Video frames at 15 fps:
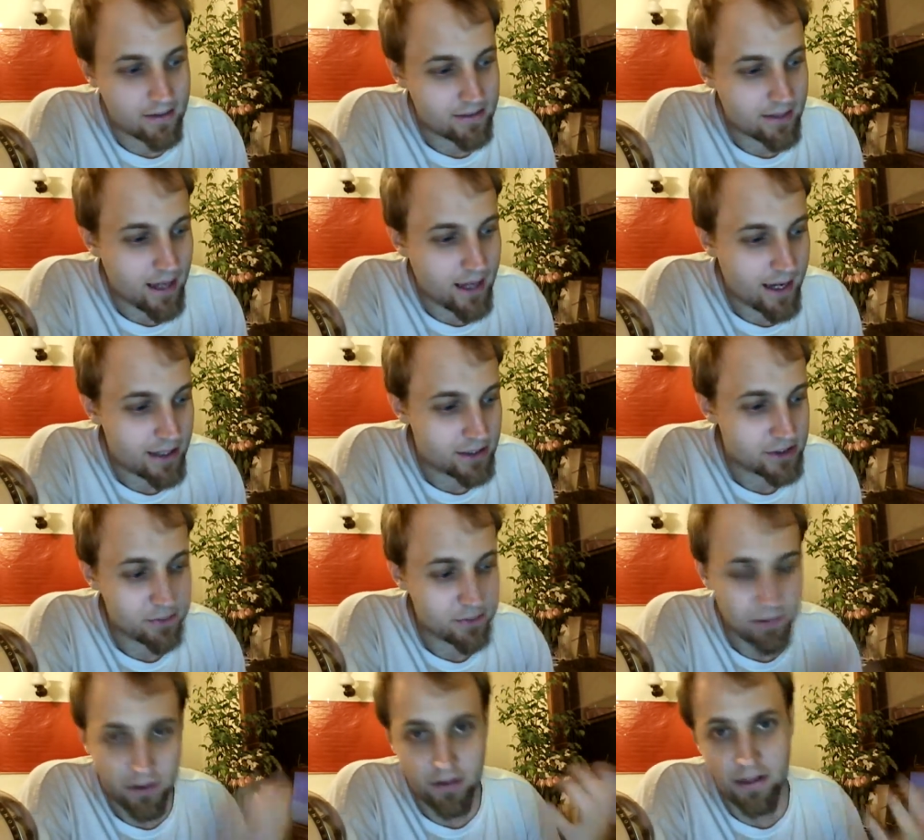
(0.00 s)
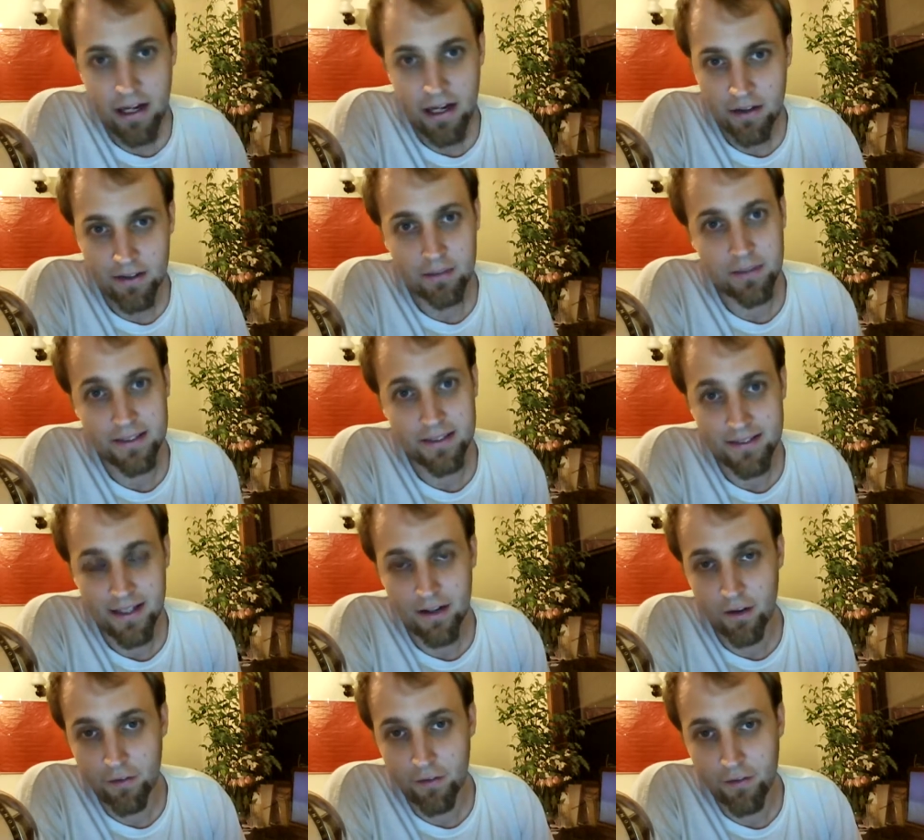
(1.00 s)
tires put around them and
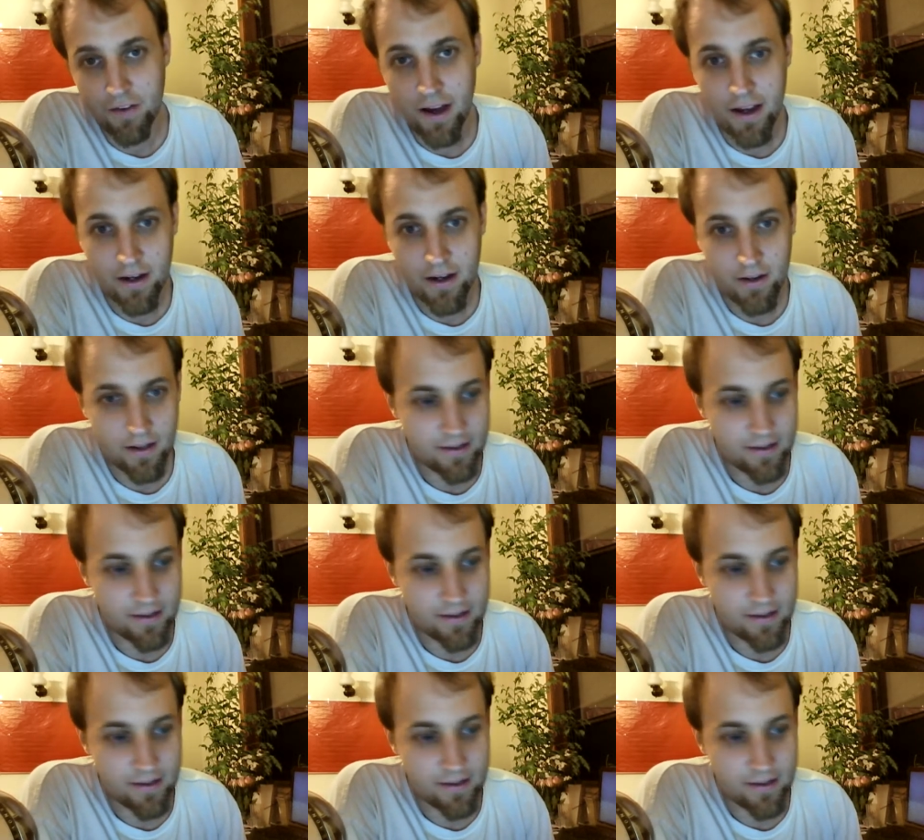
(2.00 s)
set on fire